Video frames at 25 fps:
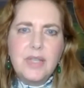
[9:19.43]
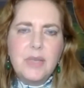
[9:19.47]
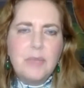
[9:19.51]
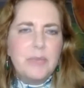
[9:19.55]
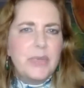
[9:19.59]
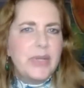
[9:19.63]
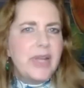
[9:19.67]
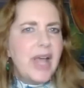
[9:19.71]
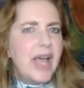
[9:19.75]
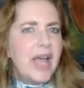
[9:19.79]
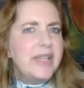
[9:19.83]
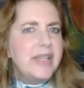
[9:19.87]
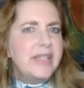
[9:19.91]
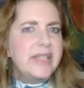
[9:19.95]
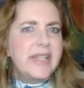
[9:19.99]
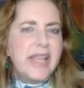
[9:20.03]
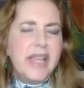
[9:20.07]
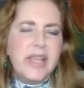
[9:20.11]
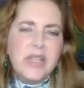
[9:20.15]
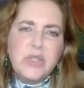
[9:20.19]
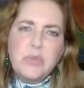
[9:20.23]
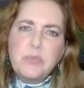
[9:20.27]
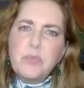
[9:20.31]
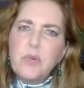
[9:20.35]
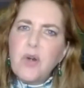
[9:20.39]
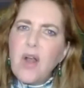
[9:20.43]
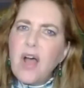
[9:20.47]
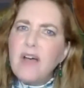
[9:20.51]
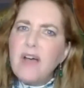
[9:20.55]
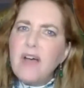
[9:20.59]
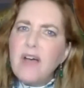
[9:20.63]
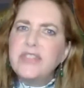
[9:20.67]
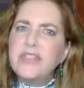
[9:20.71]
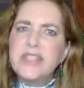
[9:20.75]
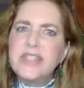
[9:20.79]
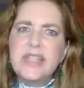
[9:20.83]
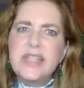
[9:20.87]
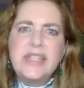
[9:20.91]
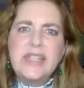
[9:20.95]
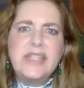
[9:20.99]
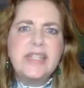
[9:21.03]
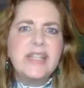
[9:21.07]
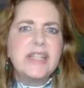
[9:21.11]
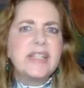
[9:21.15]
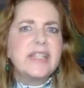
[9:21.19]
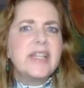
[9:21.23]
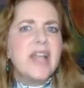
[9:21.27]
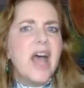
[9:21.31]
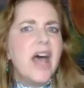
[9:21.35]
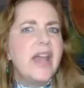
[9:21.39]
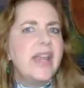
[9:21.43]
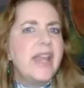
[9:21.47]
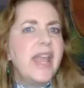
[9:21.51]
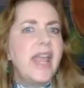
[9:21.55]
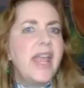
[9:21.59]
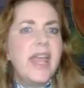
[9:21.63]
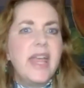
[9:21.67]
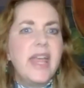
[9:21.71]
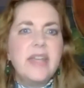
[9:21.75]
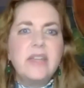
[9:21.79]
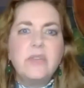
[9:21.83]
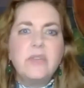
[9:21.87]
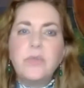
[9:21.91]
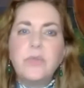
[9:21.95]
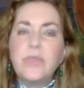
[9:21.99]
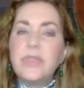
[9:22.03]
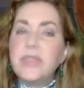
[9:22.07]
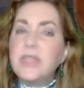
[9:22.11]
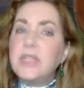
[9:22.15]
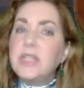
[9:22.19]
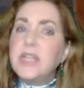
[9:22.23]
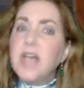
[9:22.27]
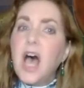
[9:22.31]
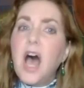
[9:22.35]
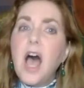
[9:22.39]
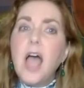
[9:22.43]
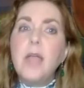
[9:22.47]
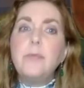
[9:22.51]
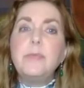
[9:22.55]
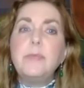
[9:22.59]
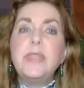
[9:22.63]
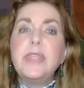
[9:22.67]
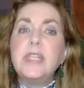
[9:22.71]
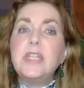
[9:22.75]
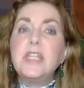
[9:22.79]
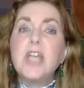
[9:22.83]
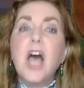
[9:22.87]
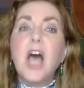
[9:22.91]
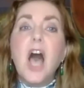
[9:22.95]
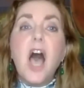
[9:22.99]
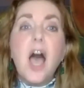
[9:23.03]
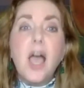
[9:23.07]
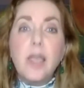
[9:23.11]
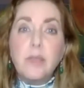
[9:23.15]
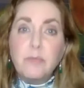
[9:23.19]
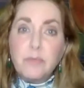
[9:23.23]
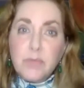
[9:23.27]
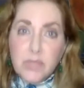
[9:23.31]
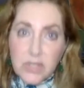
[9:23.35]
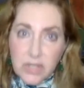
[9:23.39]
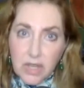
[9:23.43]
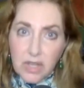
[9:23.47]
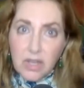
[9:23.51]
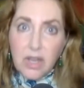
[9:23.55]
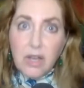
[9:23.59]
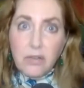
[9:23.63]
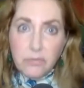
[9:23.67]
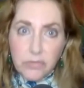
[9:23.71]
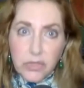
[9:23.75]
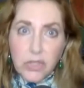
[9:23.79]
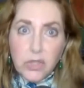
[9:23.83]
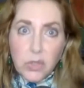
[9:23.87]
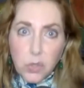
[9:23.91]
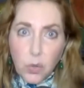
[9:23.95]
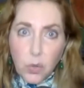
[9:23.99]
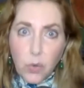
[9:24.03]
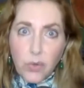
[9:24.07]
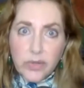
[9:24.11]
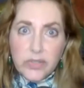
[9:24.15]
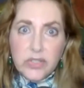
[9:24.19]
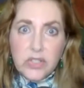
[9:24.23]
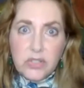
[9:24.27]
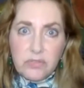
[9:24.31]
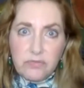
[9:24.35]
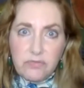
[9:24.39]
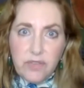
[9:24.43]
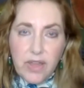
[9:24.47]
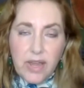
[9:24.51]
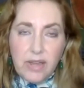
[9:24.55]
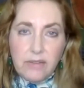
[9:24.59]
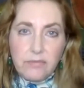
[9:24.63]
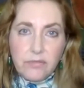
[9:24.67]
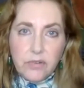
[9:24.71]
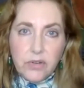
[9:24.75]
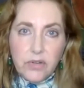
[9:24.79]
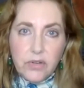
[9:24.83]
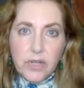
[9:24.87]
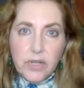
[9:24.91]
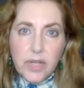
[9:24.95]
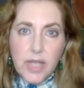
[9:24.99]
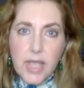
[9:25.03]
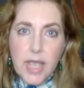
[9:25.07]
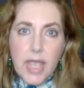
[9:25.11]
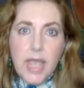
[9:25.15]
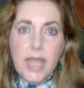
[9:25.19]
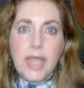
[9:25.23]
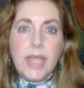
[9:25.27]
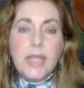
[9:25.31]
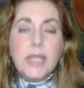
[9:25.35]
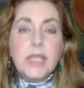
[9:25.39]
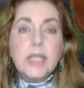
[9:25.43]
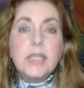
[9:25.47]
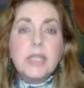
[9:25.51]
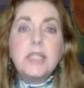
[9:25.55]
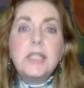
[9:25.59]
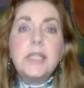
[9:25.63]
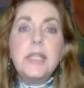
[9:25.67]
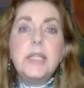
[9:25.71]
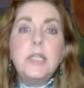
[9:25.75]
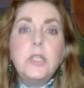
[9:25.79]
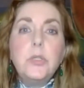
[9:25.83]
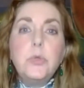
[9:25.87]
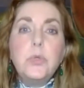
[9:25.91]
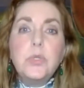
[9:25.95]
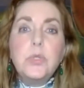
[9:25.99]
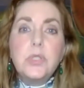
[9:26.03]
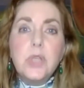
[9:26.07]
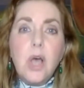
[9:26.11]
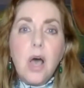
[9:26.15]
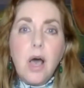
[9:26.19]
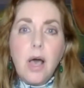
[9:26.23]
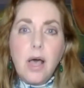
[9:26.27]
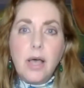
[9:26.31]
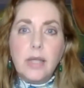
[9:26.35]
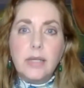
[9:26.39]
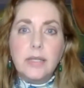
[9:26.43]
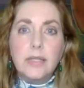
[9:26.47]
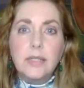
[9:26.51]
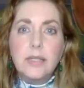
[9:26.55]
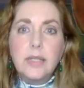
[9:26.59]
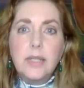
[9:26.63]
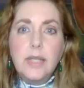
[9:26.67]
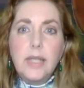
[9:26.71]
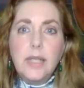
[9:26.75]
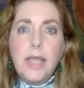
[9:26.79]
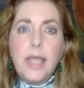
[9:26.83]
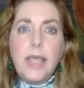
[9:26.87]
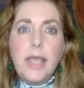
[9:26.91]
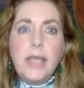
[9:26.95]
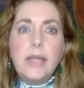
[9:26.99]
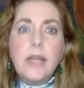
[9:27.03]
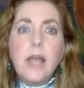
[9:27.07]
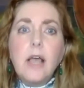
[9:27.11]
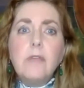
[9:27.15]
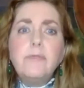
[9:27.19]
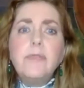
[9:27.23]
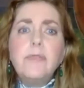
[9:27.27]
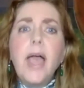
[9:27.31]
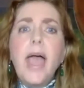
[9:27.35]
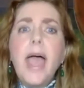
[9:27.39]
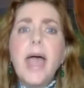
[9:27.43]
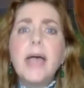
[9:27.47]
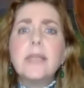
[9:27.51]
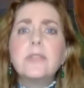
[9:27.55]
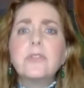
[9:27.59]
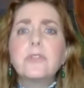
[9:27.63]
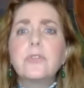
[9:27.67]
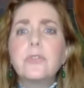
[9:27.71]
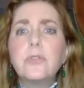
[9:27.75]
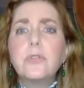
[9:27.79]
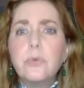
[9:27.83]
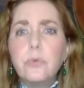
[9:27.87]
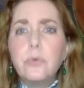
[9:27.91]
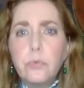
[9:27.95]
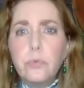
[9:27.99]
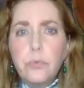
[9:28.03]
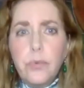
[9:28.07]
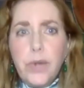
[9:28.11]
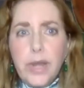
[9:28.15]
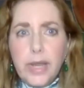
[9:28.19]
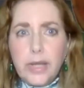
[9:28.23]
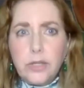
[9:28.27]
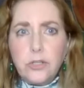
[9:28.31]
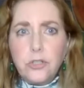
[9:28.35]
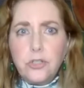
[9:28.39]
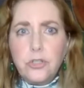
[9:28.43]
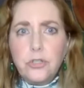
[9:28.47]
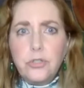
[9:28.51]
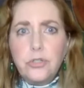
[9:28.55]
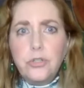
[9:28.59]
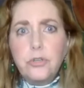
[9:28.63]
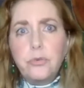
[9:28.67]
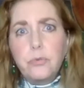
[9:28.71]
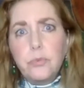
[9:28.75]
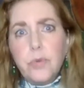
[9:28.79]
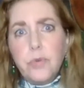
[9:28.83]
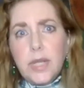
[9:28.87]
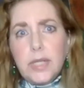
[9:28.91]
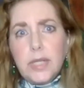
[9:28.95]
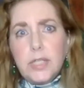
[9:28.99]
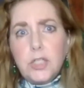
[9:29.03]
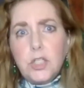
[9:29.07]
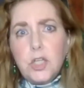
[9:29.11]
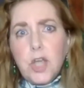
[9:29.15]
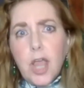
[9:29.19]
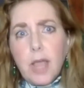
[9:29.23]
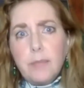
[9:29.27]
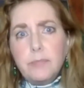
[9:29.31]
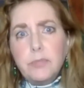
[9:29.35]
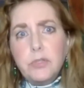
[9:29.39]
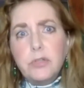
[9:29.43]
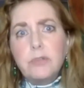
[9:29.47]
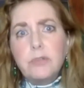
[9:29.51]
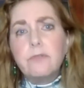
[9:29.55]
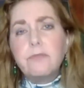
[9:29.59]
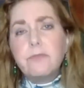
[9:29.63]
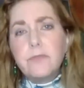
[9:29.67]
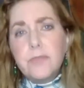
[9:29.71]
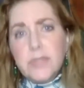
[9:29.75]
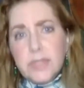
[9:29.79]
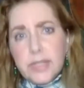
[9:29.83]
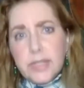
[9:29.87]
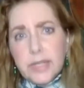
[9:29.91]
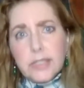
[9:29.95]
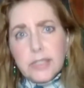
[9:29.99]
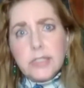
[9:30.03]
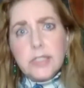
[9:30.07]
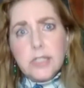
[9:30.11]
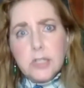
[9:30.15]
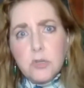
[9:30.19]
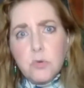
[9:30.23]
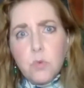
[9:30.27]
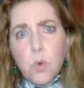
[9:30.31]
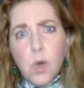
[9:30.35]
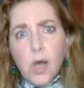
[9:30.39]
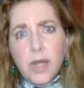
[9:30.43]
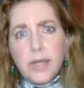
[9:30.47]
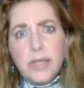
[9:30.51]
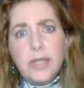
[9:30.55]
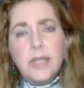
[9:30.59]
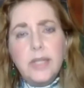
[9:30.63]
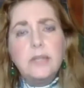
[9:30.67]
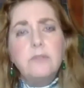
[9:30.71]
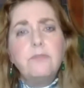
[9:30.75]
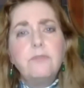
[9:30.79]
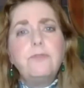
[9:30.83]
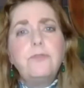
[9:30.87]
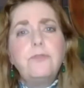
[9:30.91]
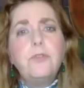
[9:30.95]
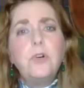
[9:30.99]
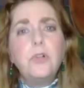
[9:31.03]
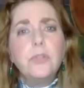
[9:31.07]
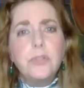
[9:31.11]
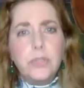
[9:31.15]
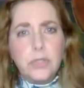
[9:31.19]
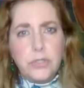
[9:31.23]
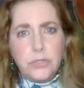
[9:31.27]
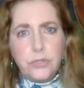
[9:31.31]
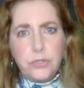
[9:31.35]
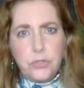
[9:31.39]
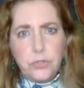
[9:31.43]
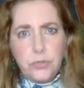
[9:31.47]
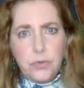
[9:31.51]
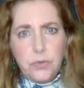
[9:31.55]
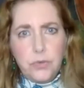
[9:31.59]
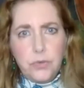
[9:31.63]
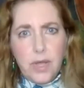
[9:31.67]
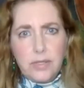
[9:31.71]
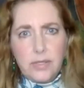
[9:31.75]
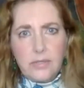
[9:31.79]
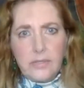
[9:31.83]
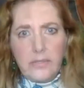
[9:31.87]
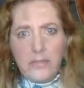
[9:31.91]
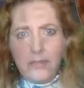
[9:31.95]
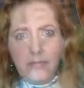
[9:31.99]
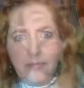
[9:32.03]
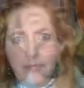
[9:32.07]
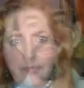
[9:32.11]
But Isaiah's prophecy does not end with the time and the times of the Lord's favor. It continues on. And I've asked Rich to read chapter 61 in fullness to us.